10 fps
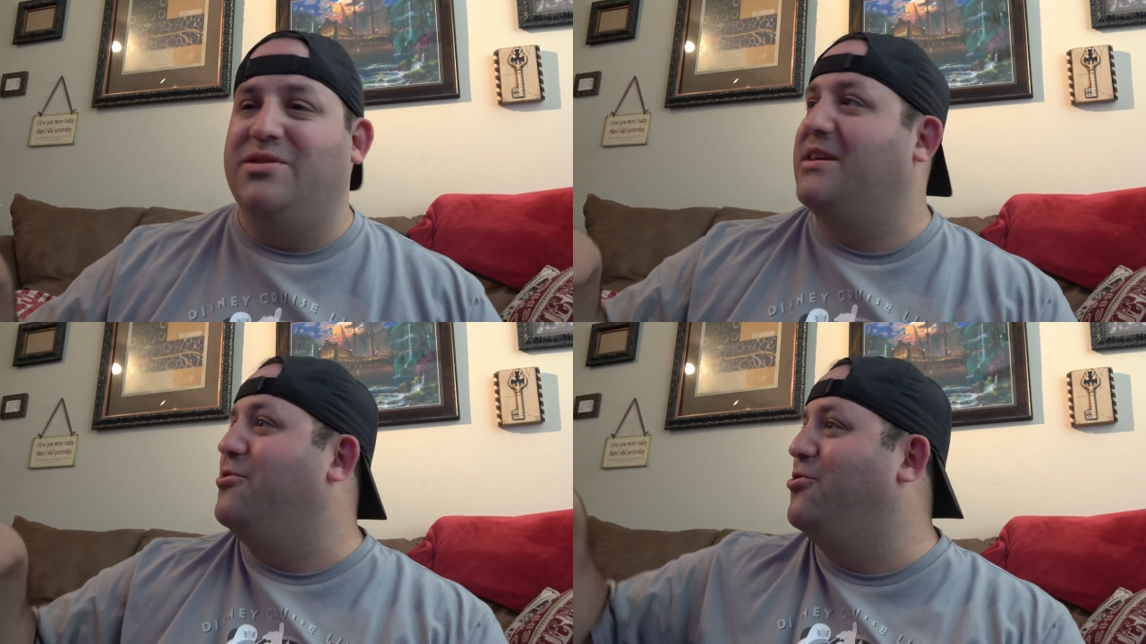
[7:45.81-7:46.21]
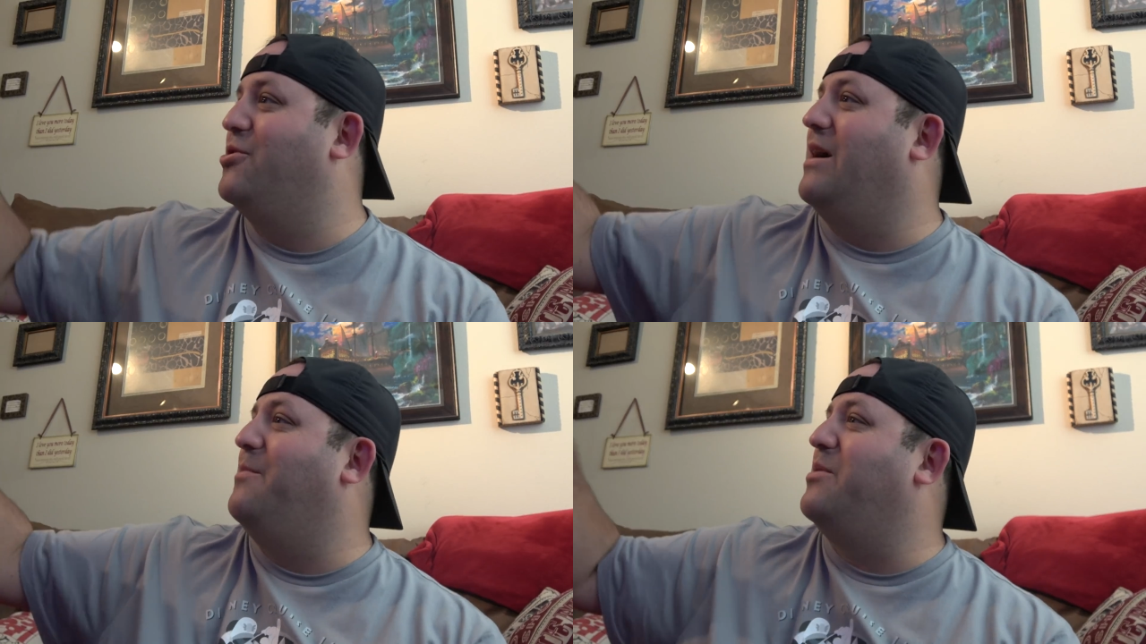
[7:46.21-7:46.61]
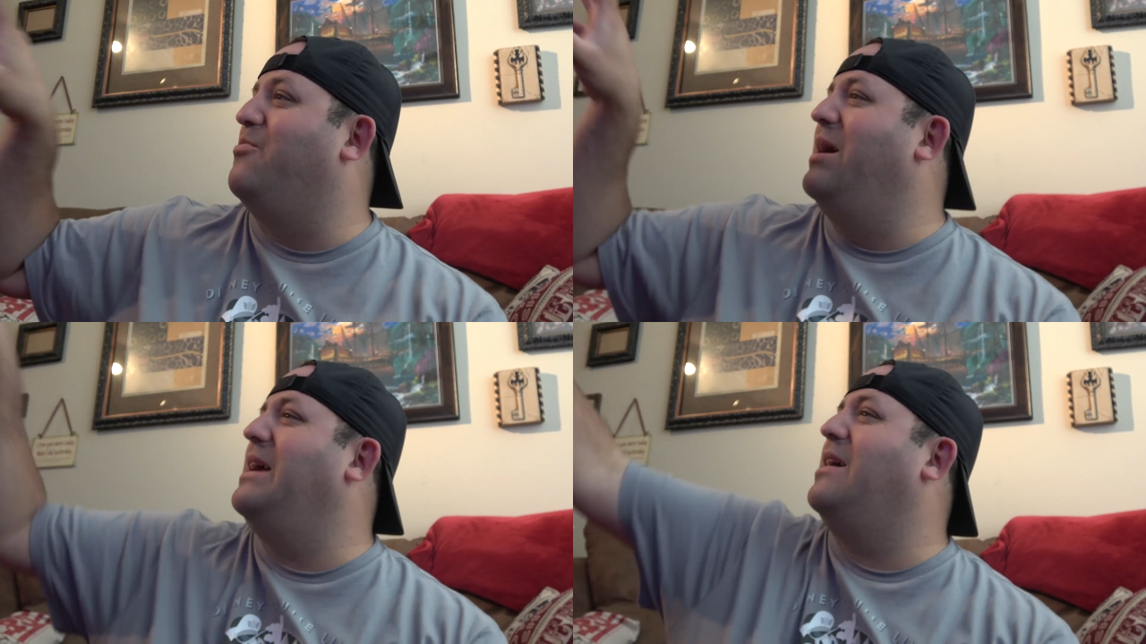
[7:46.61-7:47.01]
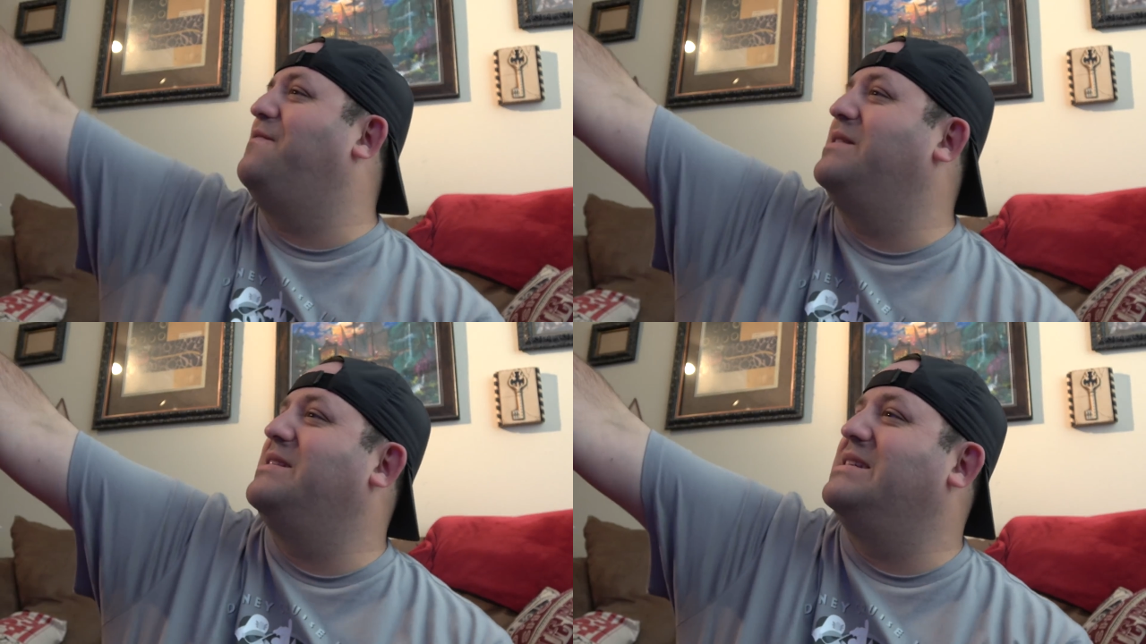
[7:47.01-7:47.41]
Like, you look up, and way
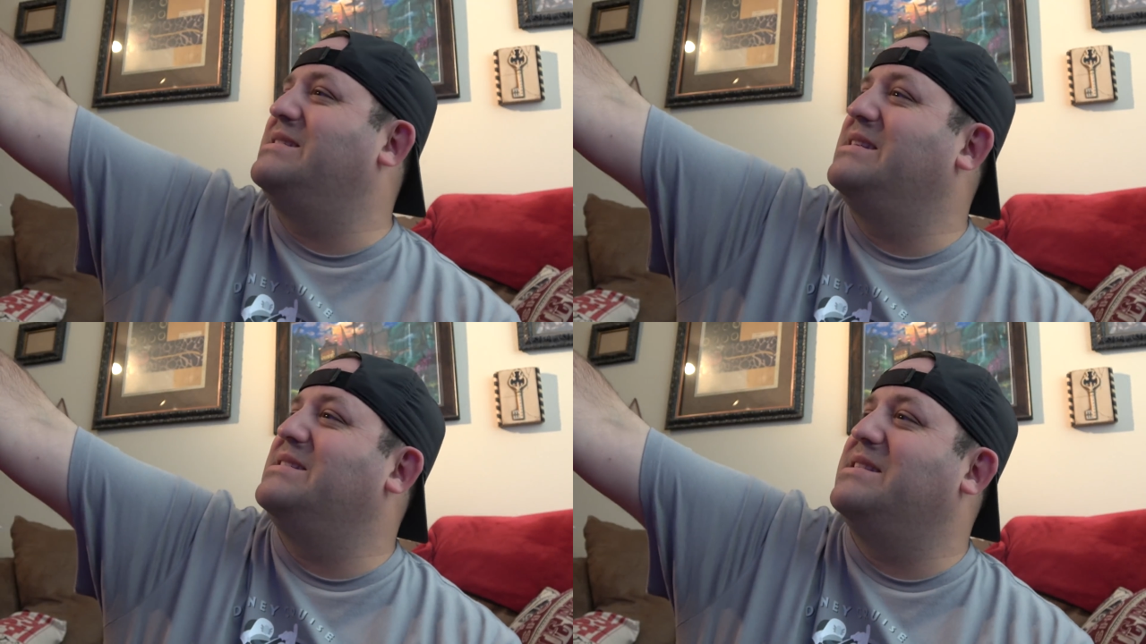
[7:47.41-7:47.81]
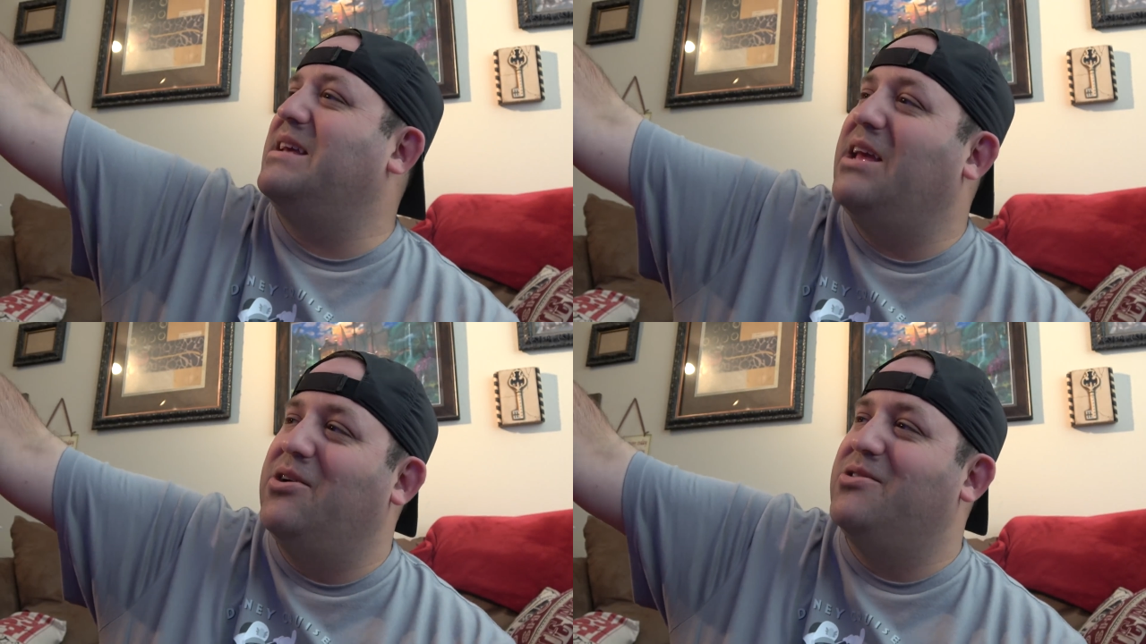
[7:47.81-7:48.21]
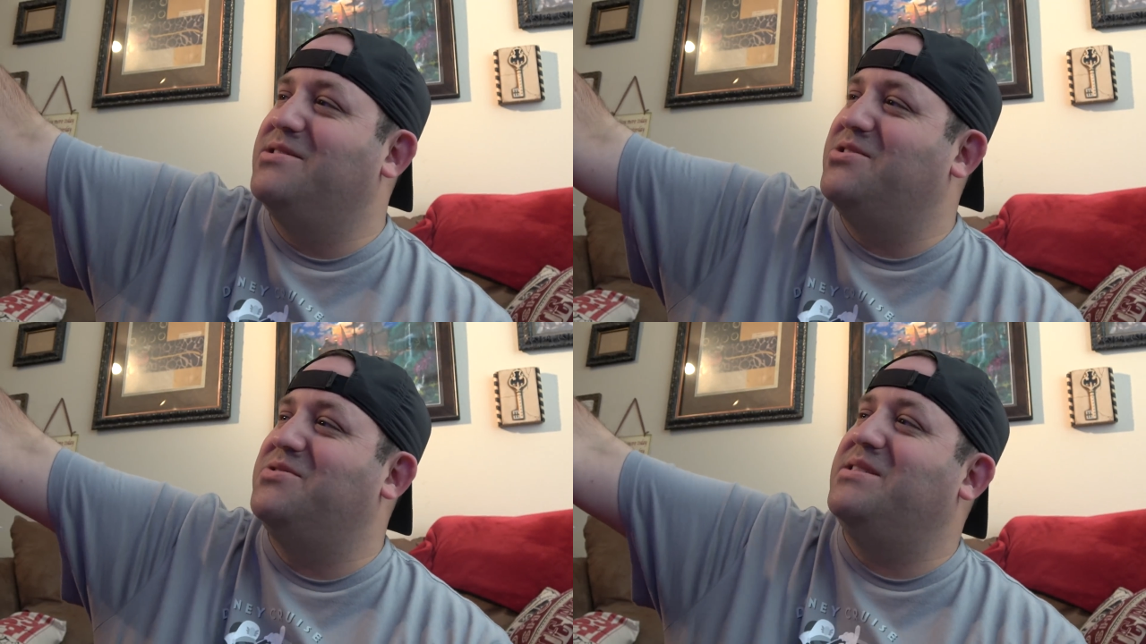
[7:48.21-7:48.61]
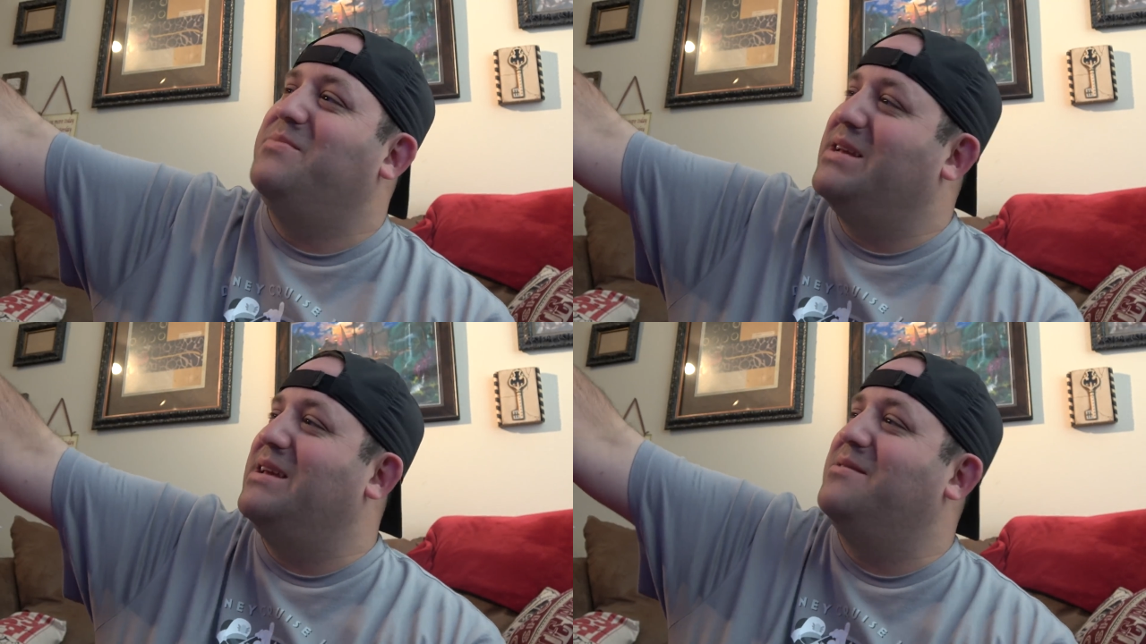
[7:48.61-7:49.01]
off in the distance in the hills, you see
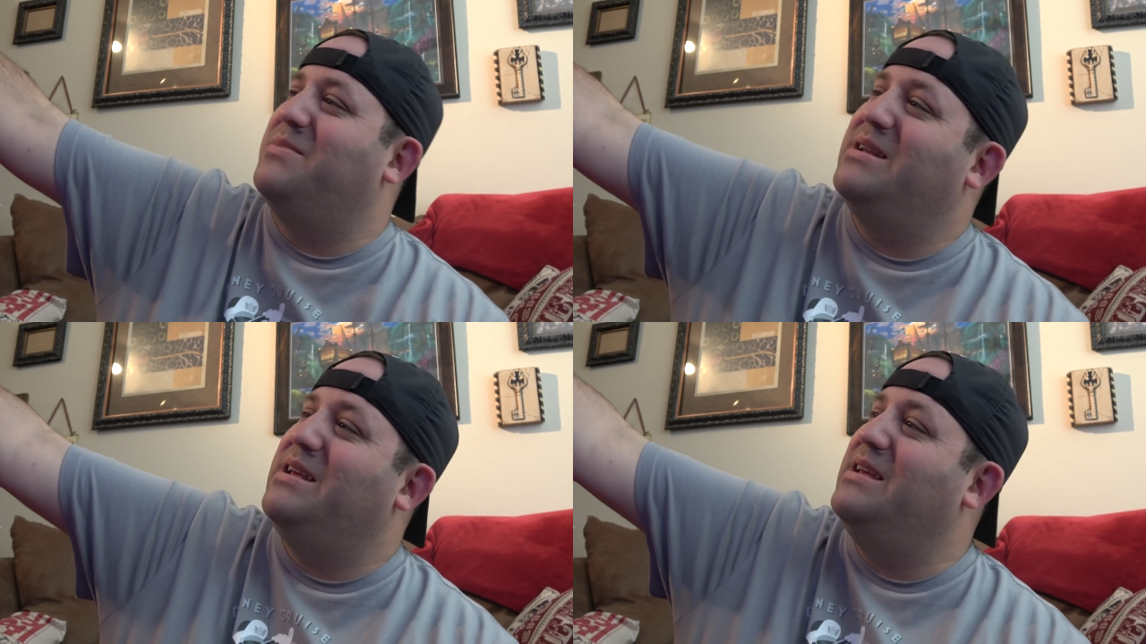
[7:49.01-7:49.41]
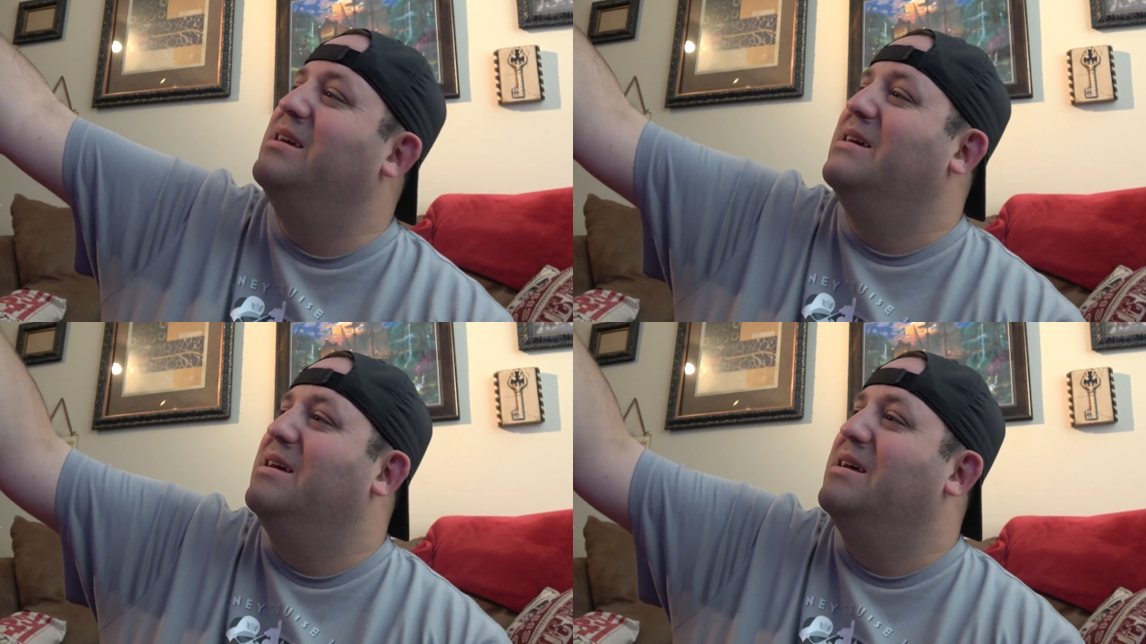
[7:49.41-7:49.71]
Mickey and Minnie.